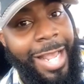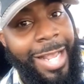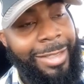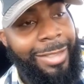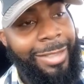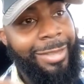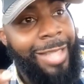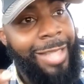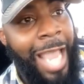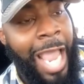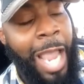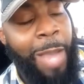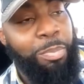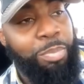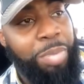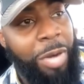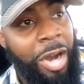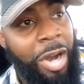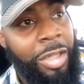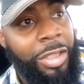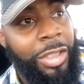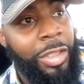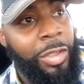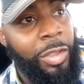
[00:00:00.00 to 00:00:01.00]
It's that
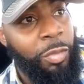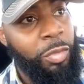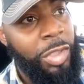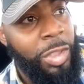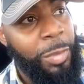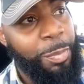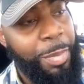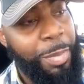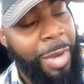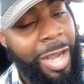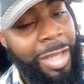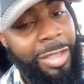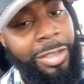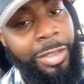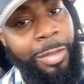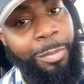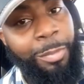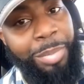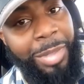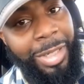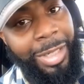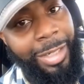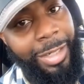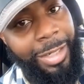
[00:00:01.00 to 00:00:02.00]
person's
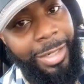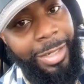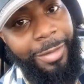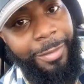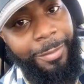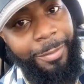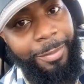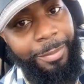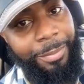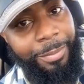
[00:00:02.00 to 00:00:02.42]
responsibility.